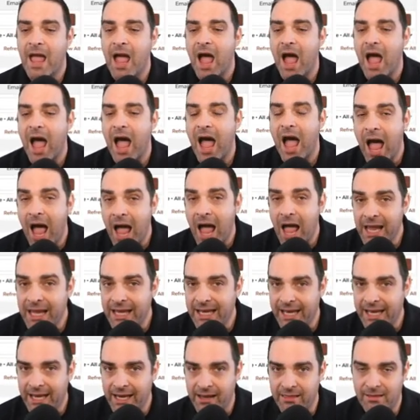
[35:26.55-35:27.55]

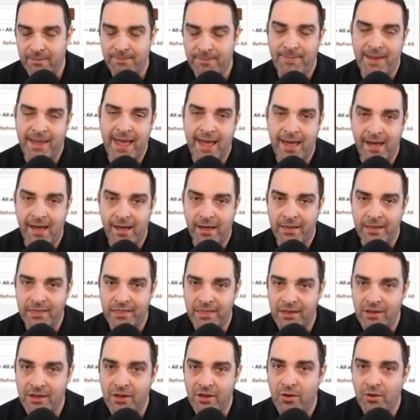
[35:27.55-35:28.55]
hiding the path
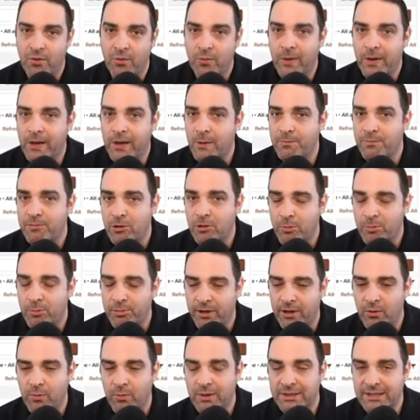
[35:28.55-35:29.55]
when
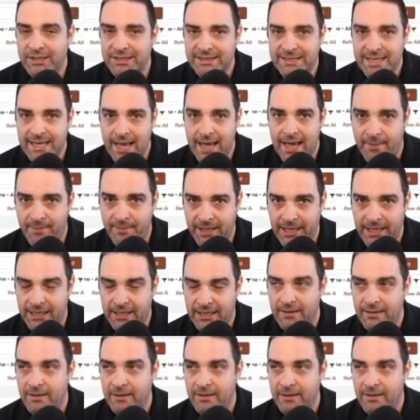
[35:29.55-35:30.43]
appropriate. What does that mean?